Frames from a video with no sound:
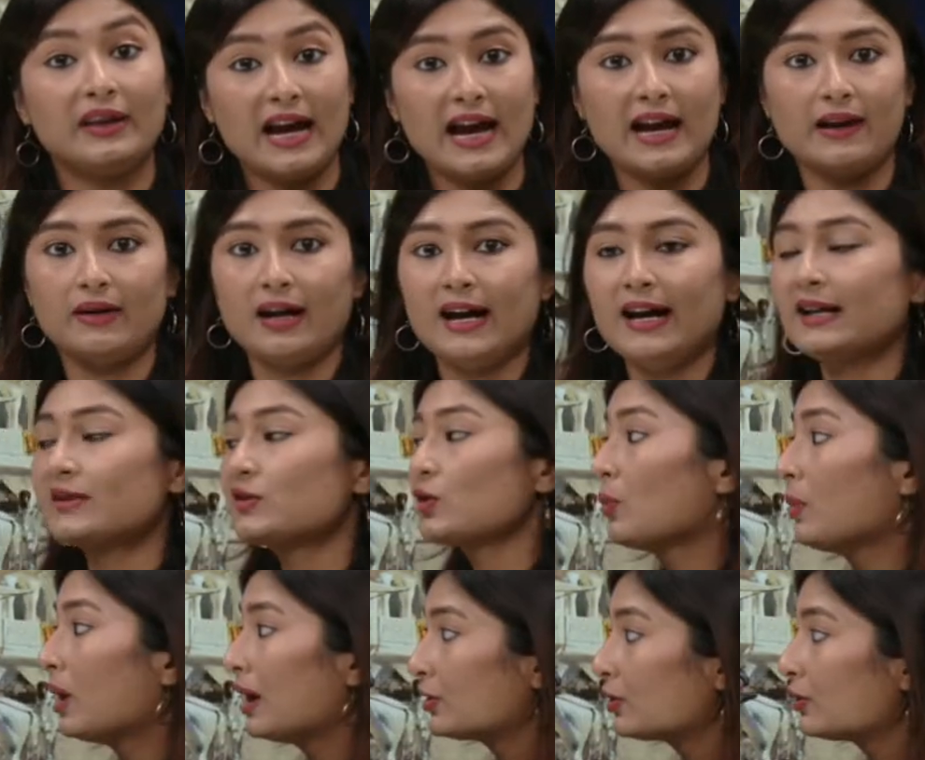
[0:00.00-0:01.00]
there, right? So
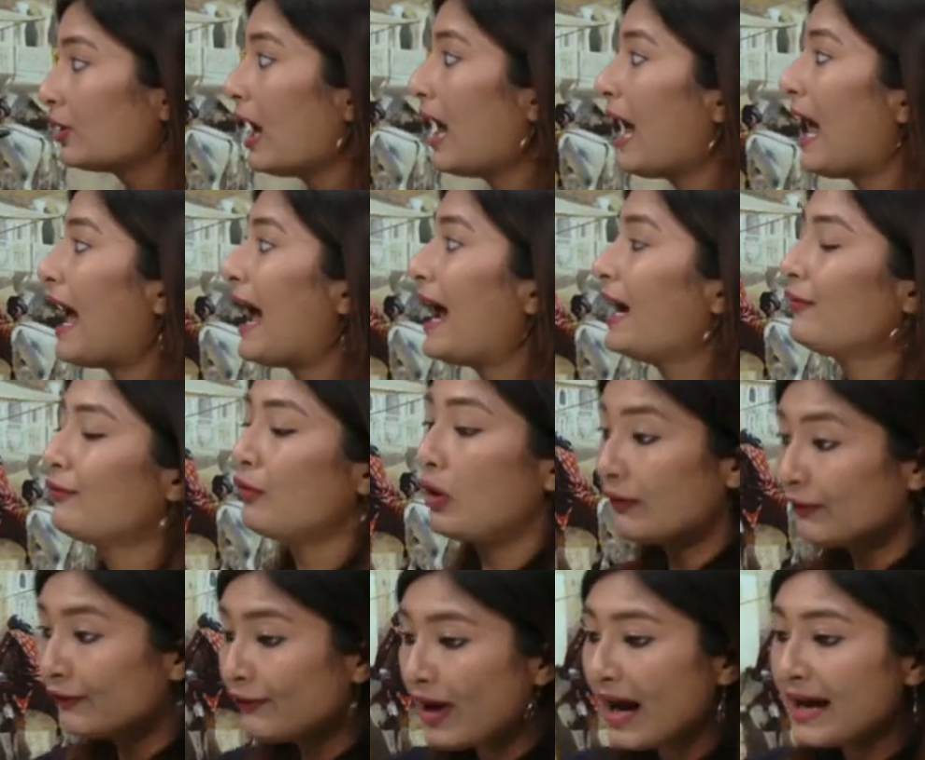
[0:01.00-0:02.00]
Mathura had
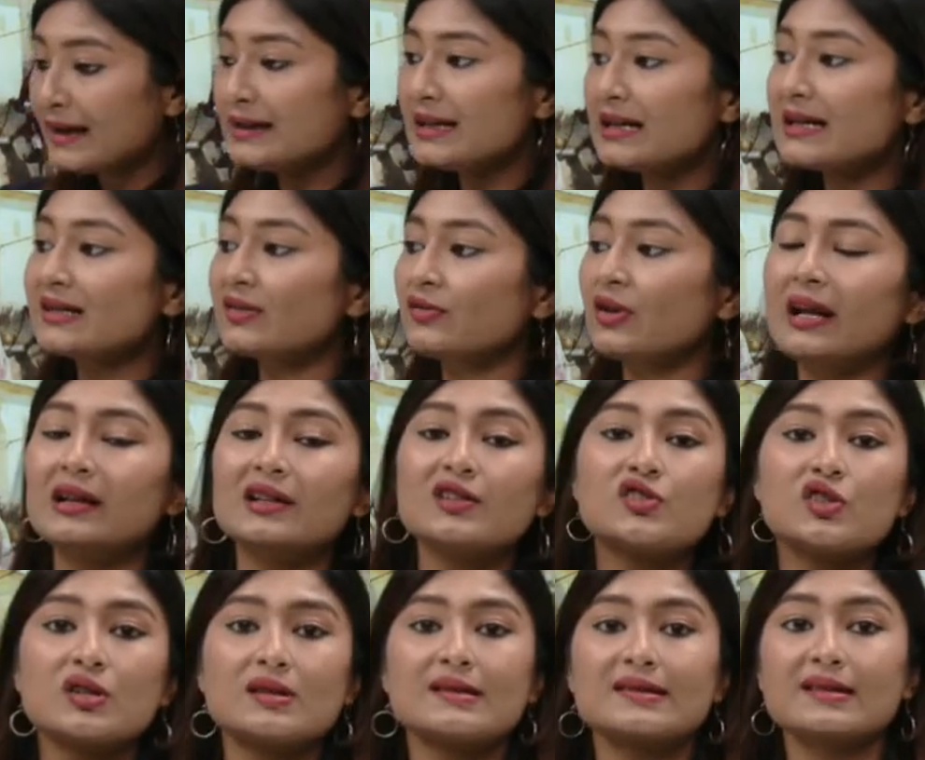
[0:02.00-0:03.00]
for various
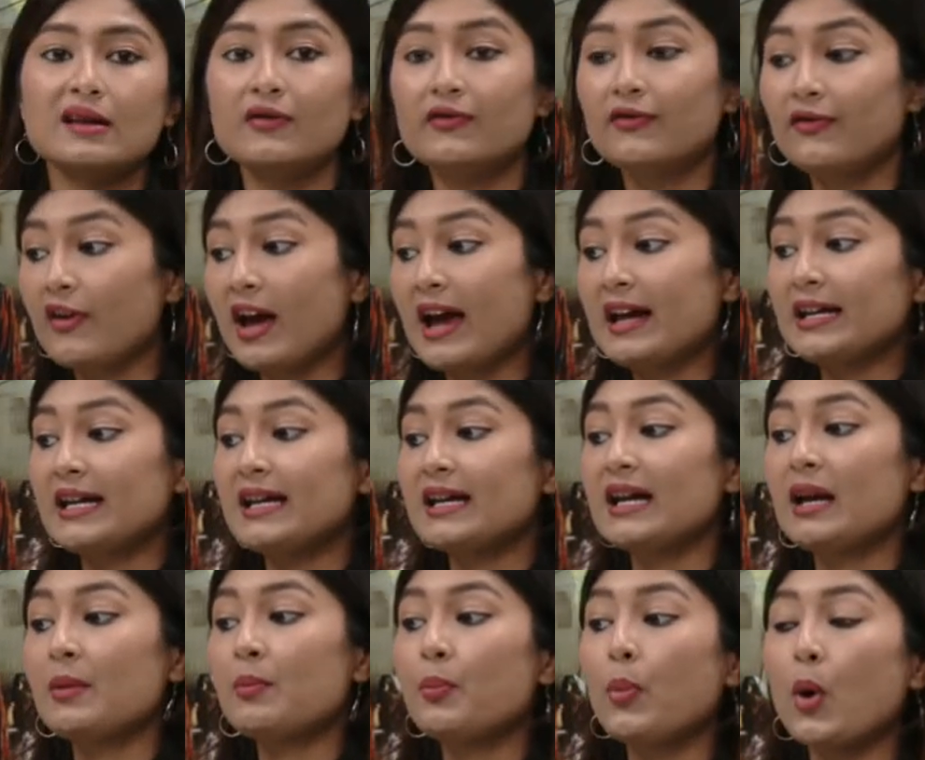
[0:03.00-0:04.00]
religions a
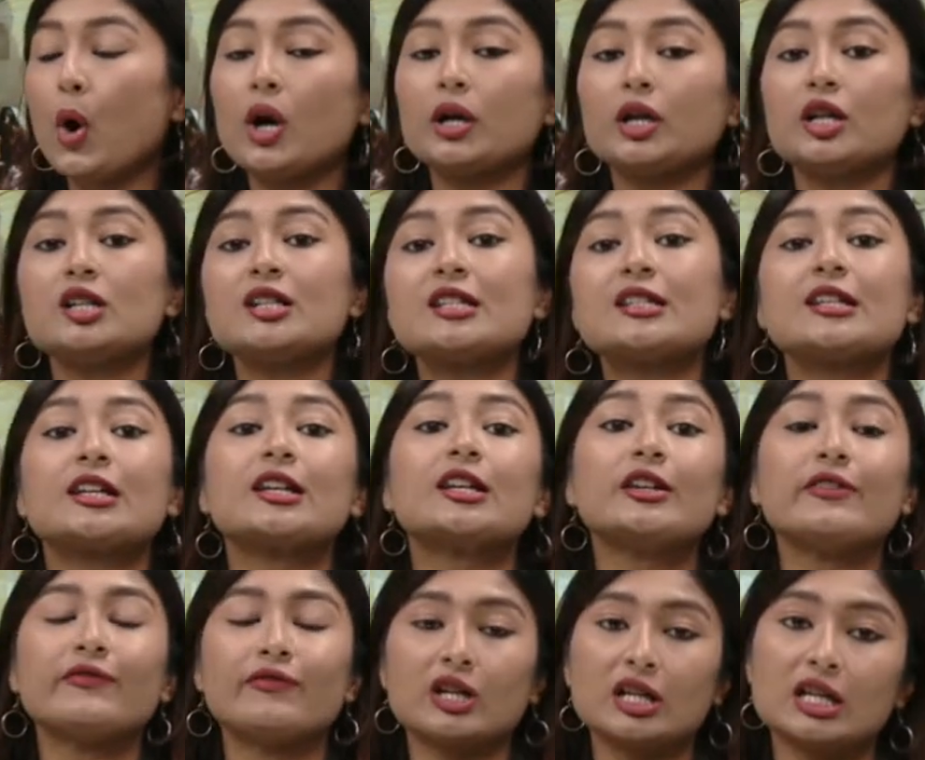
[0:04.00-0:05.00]
very important
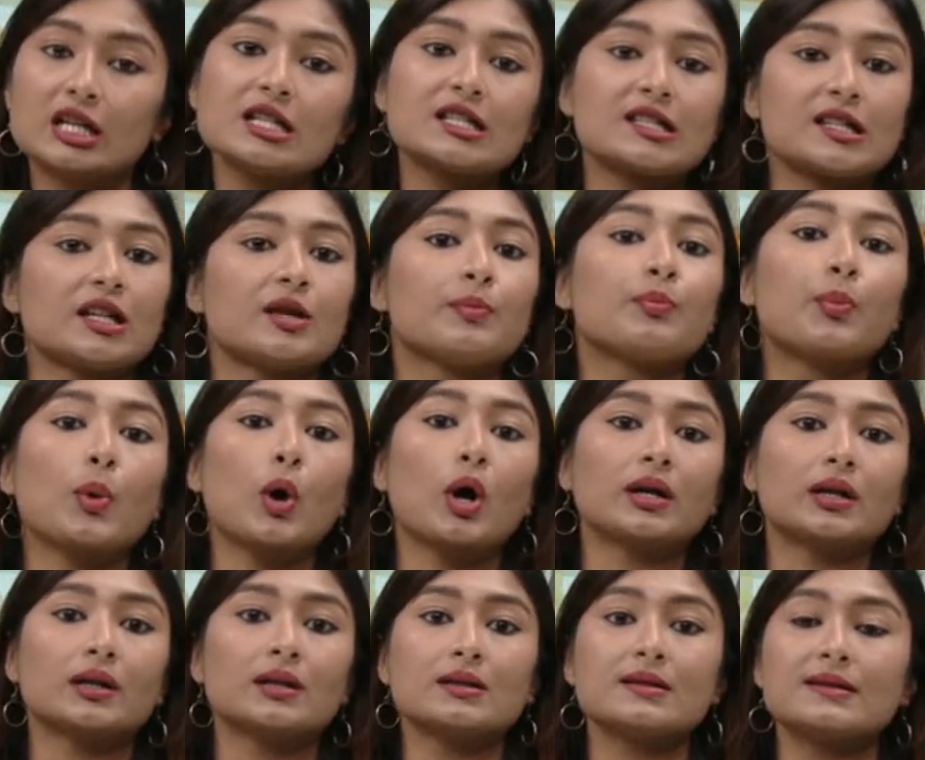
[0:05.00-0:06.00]
significance and
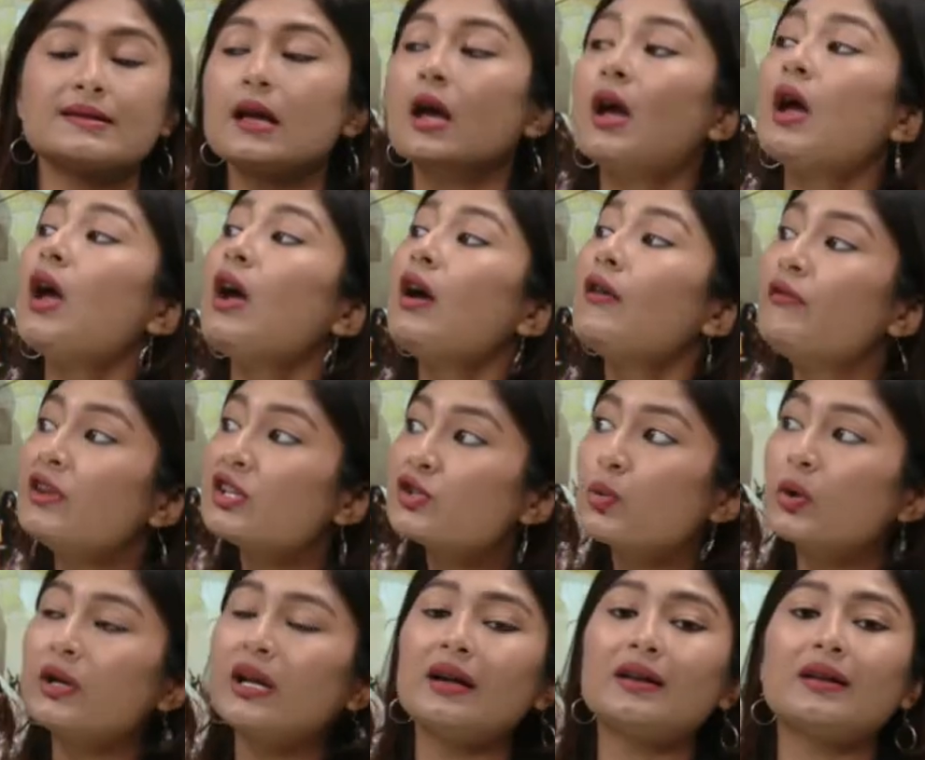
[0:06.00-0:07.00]
importance which
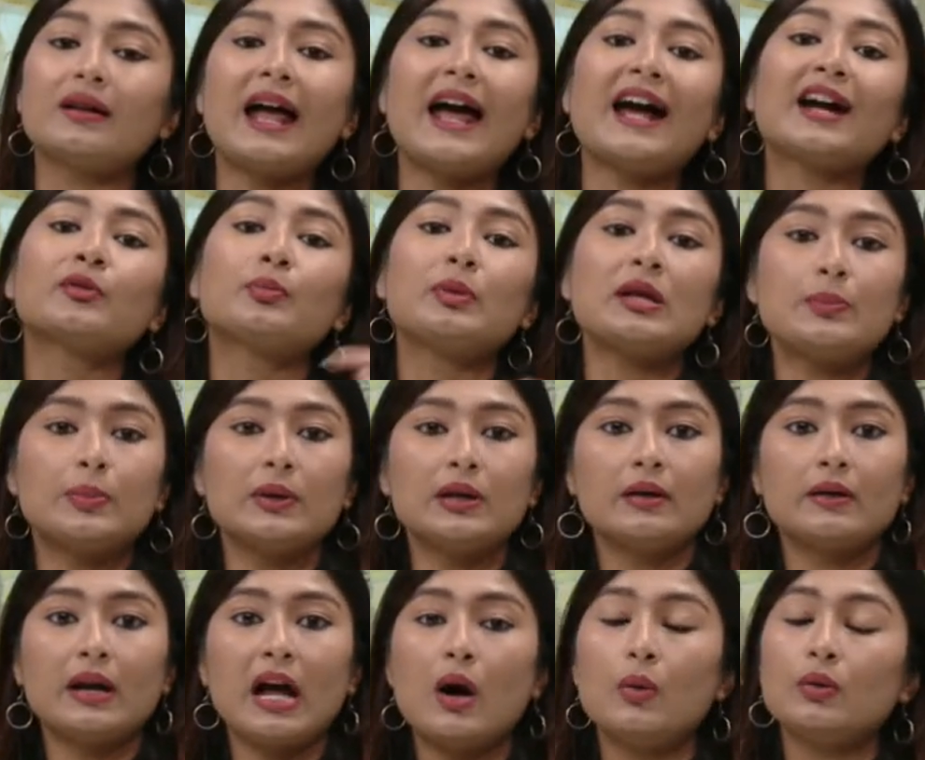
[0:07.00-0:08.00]
would attract
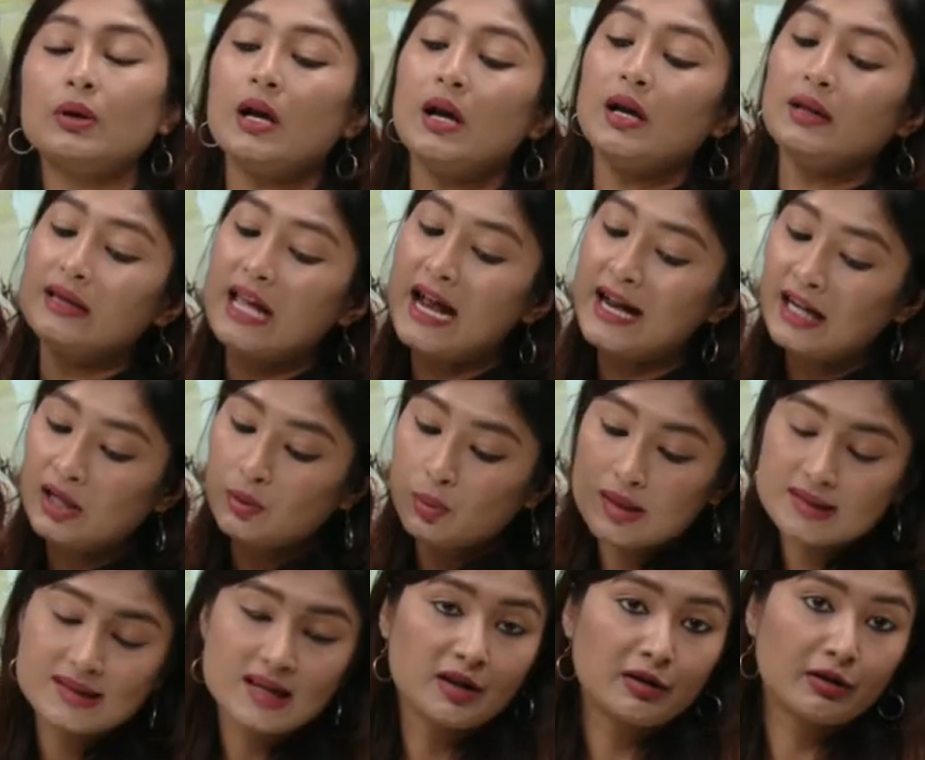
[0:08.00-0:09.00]
people around. Then it
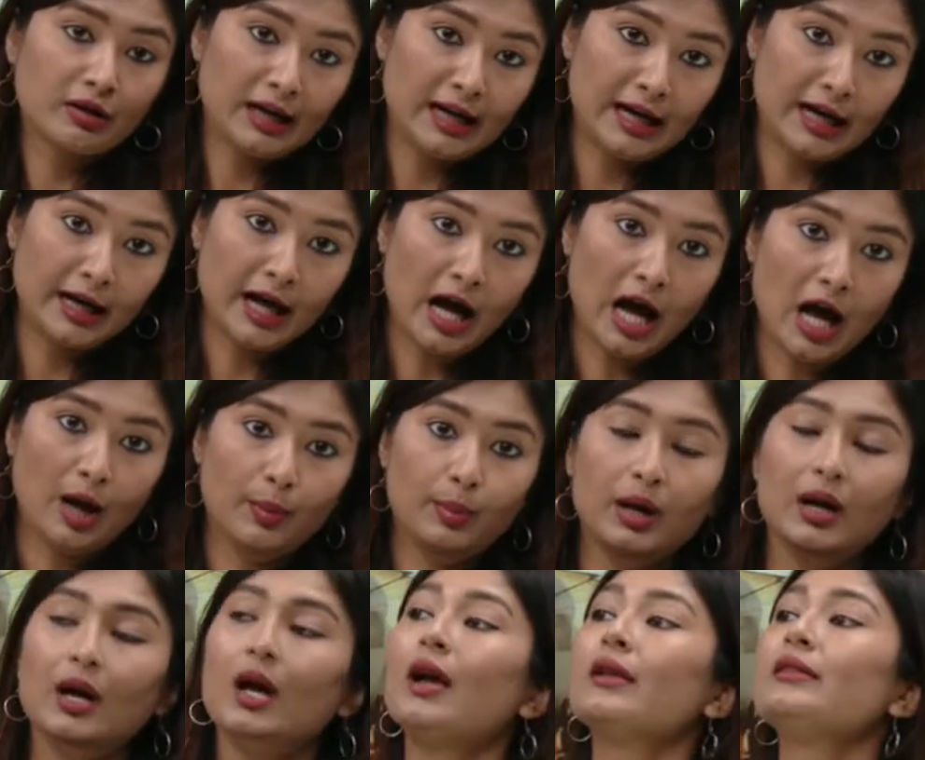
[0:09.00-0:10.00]
was a trade hub,